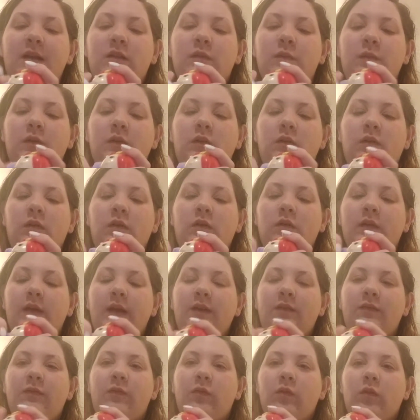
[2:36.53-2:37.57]
It's been doing
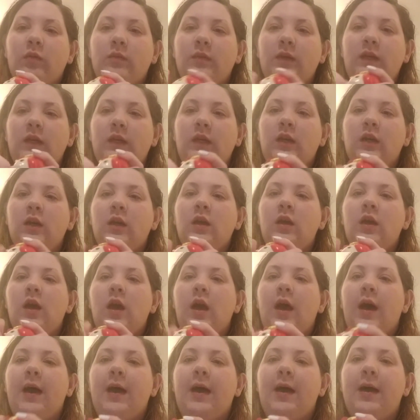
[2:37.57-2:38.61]
great for me
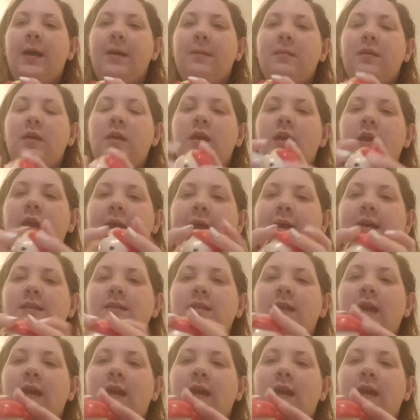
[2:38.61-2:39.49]
as